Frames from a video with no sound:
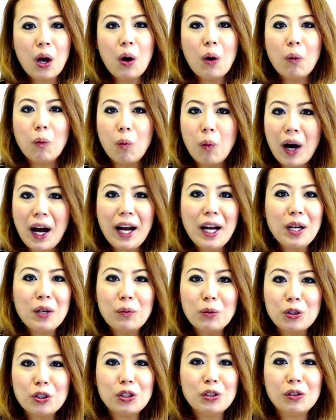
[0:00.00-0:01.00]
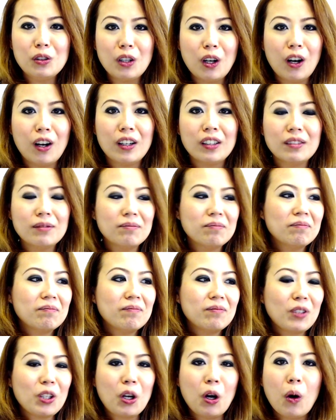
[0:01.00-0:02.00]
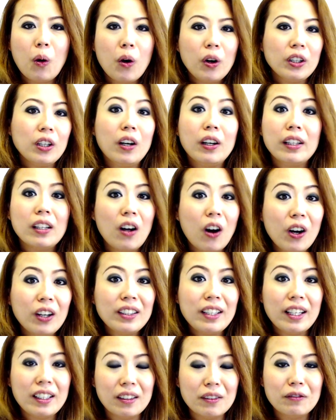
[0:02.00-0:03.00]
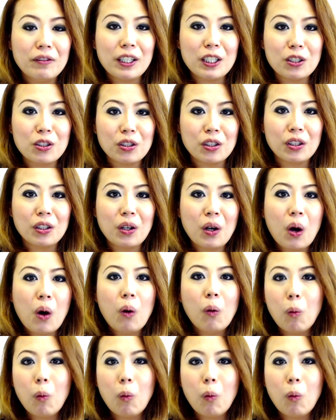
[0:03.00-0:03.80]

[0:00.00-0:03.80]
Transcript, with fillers: Why would you not go on, on, on an adventure?